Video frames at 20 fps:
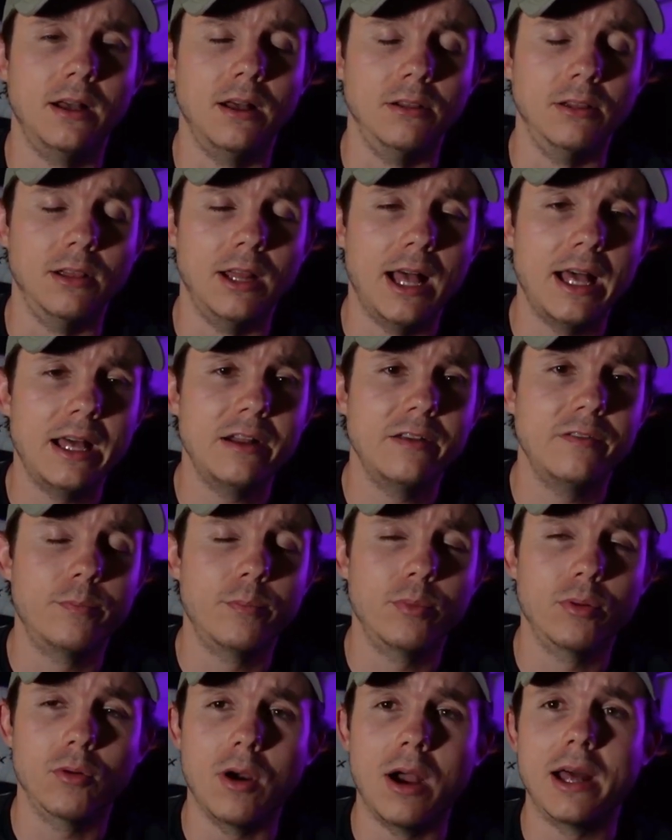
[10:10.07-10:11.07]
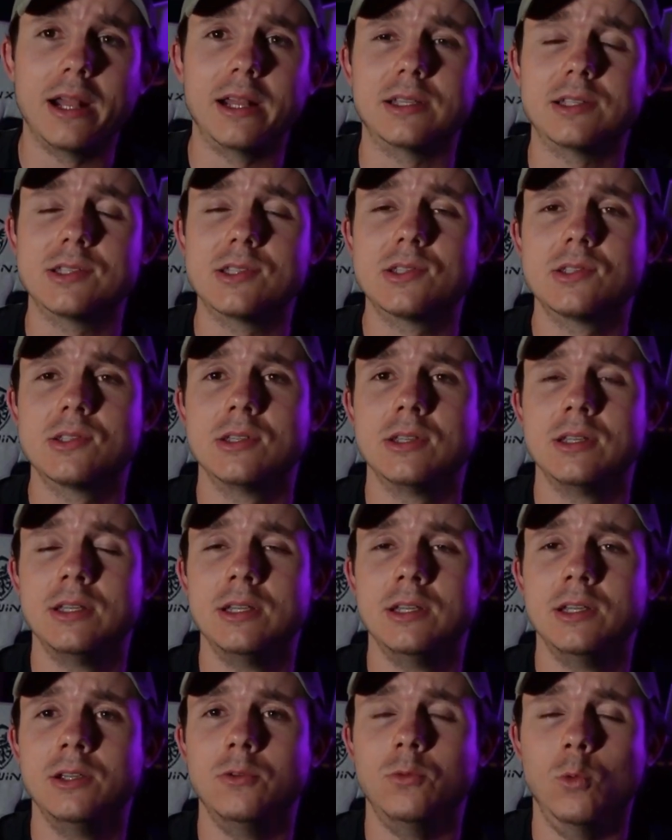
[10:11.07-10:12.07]
lot of products
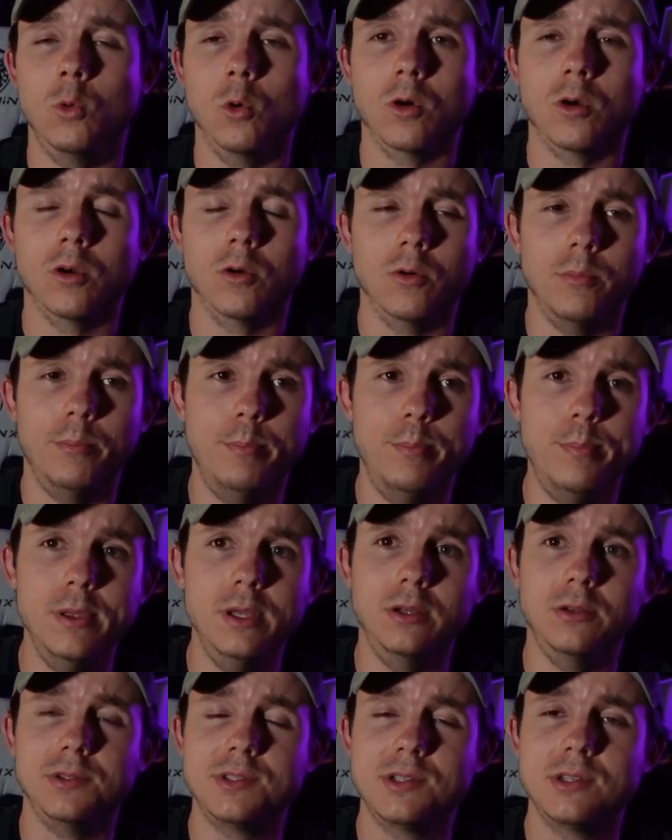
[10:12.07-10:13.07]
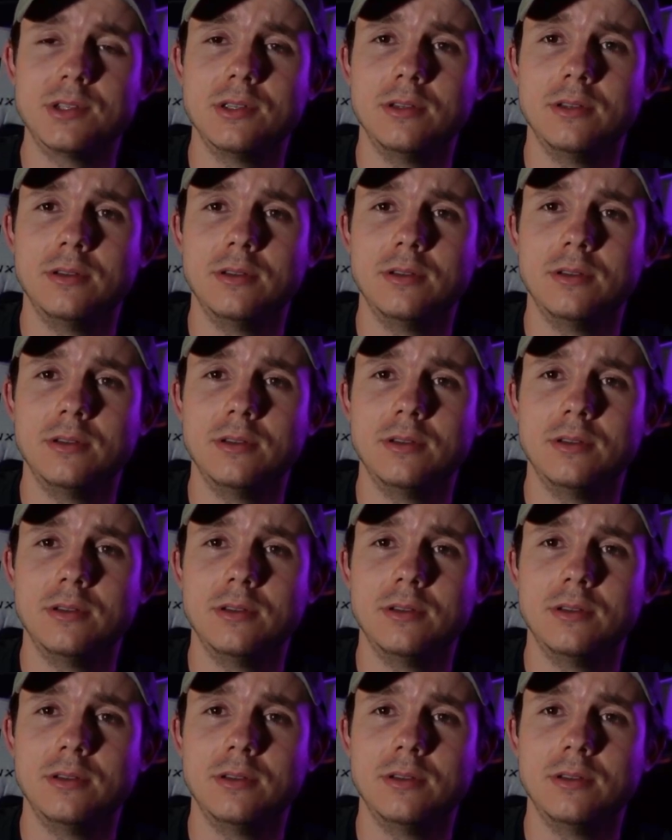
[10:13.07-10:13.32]
were built